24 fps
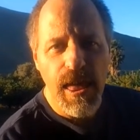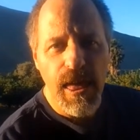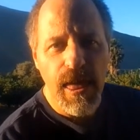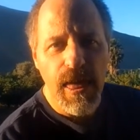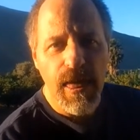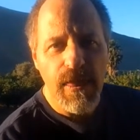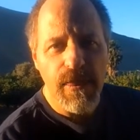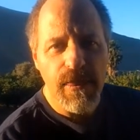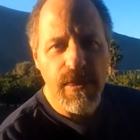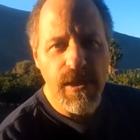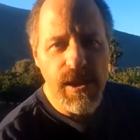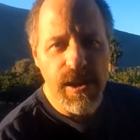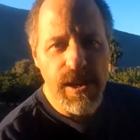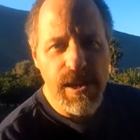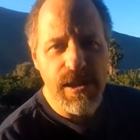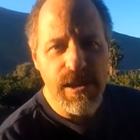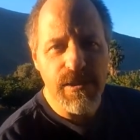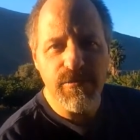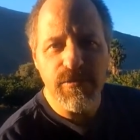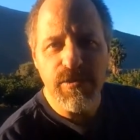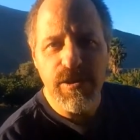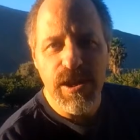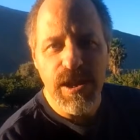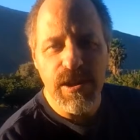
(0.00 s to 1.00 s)
then
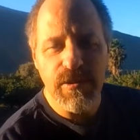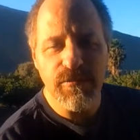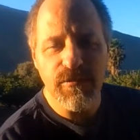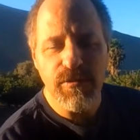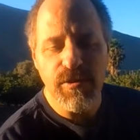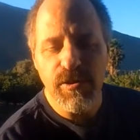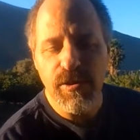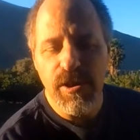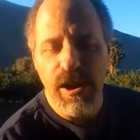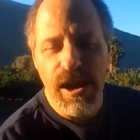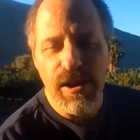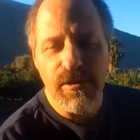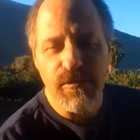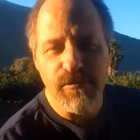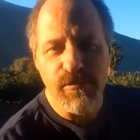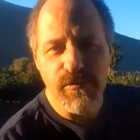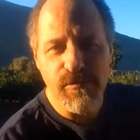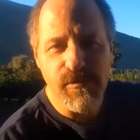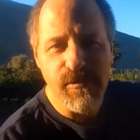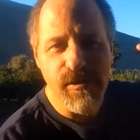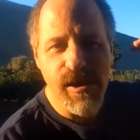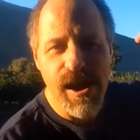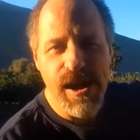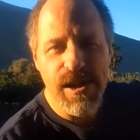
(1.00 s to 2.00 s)
even if you're
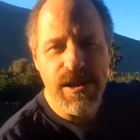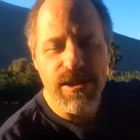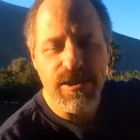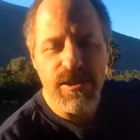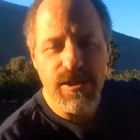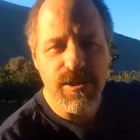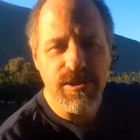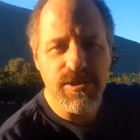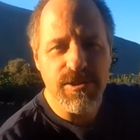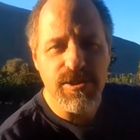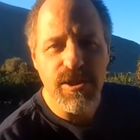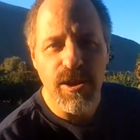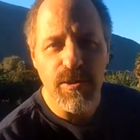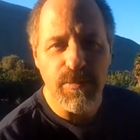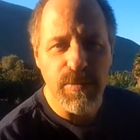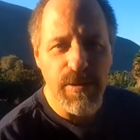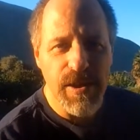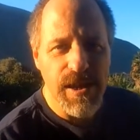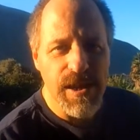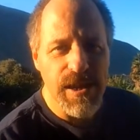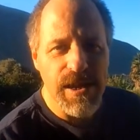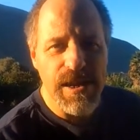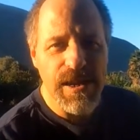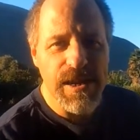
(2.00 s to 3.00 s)
right at the top
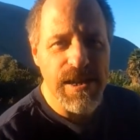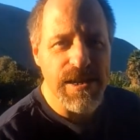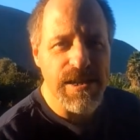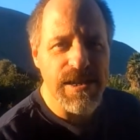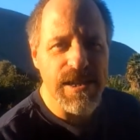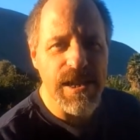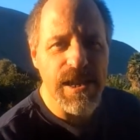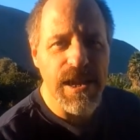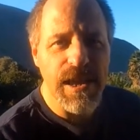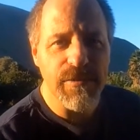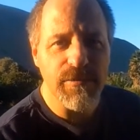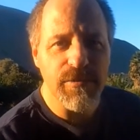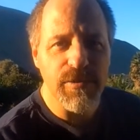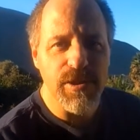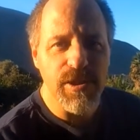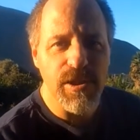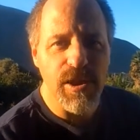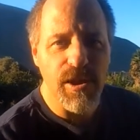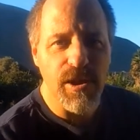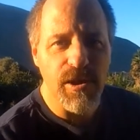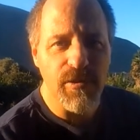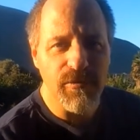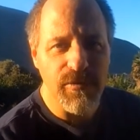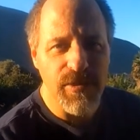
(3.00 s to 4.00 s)
elite level
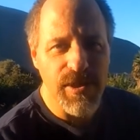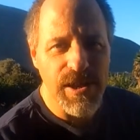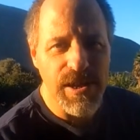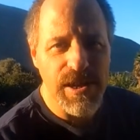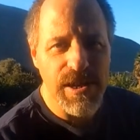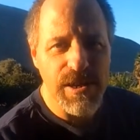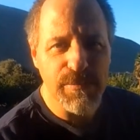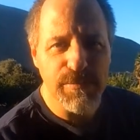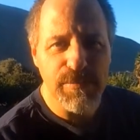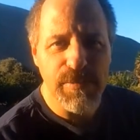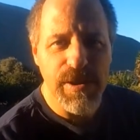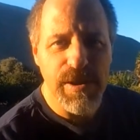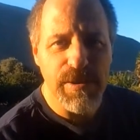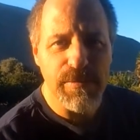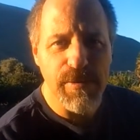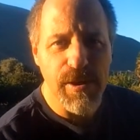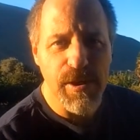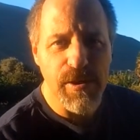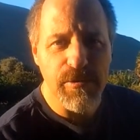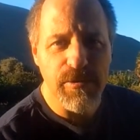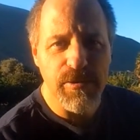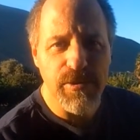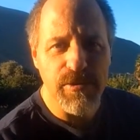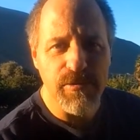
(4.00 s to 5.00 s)
of Olympic
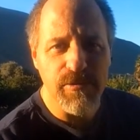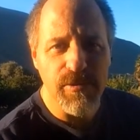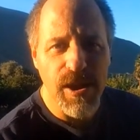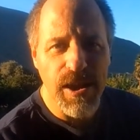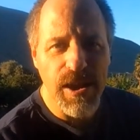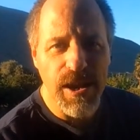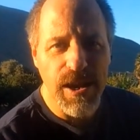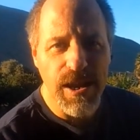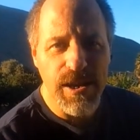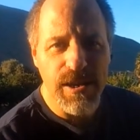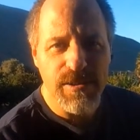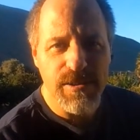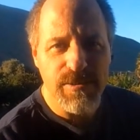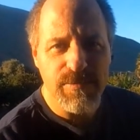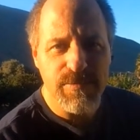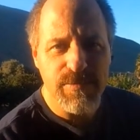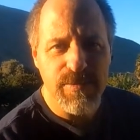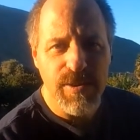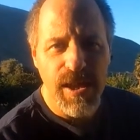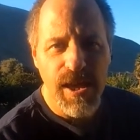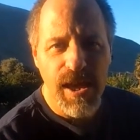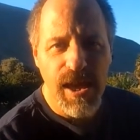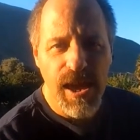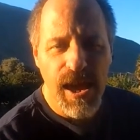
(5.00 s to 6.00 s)
marathon running
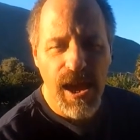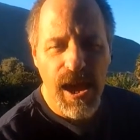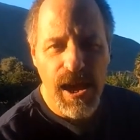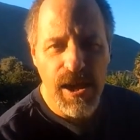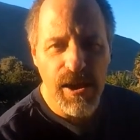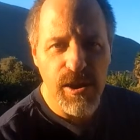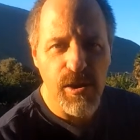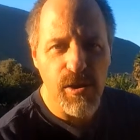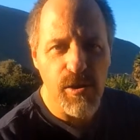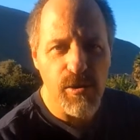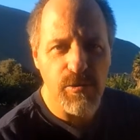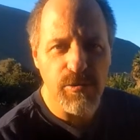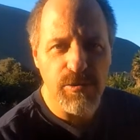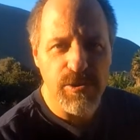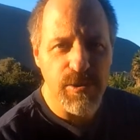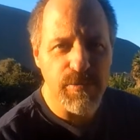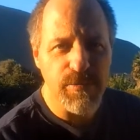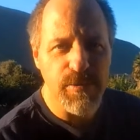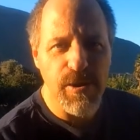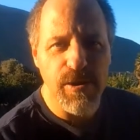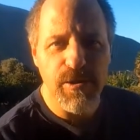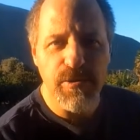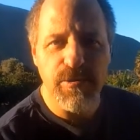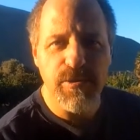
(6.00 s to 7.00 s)
and hold the
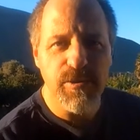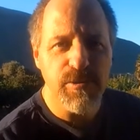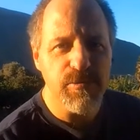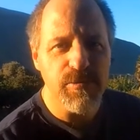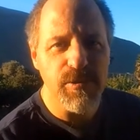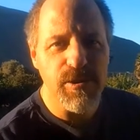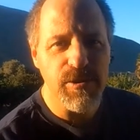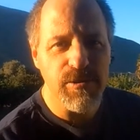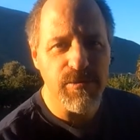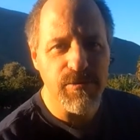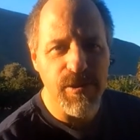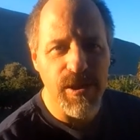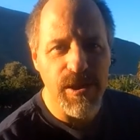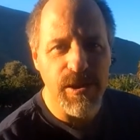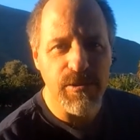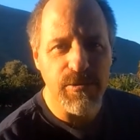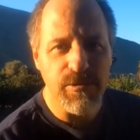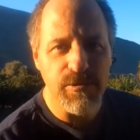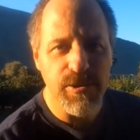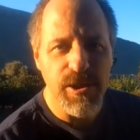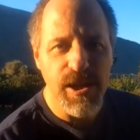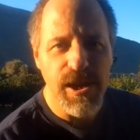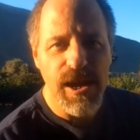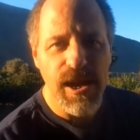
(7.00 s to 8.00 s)
marathon world
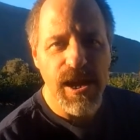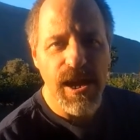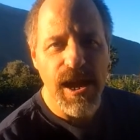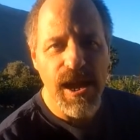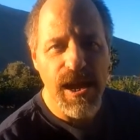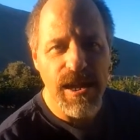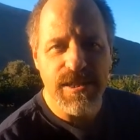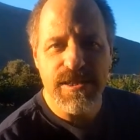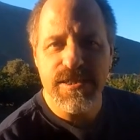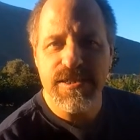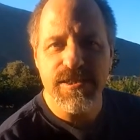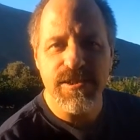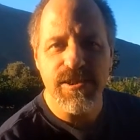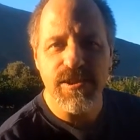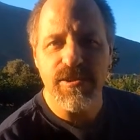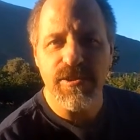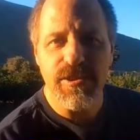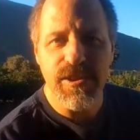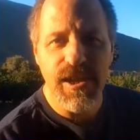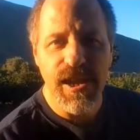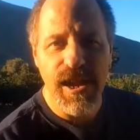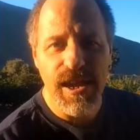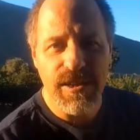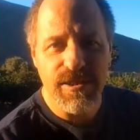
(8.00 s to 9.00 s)
record, it's still
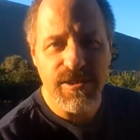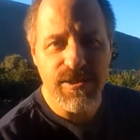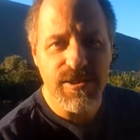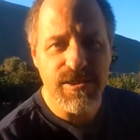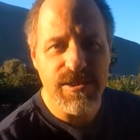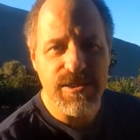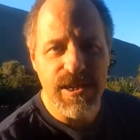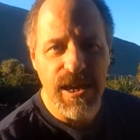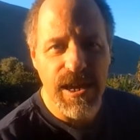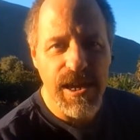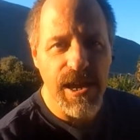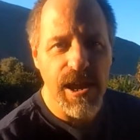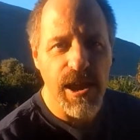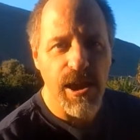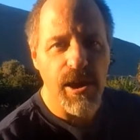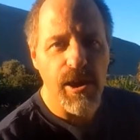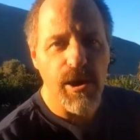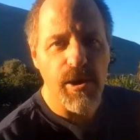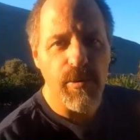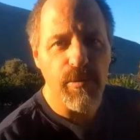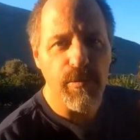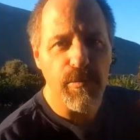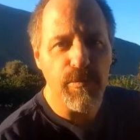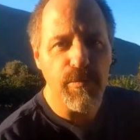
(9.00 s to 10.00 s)
going to take
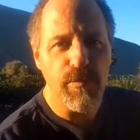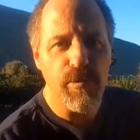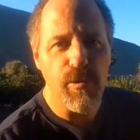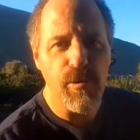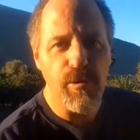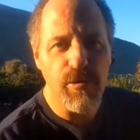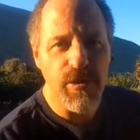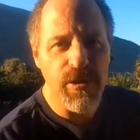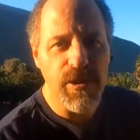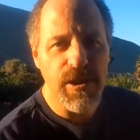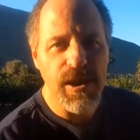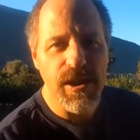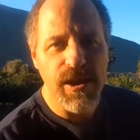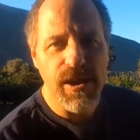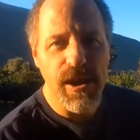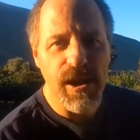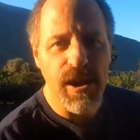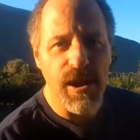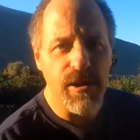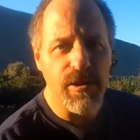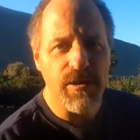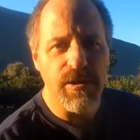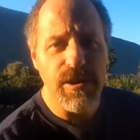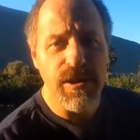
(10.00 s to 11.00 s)
more than
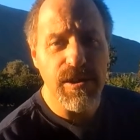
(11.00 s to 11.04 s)
a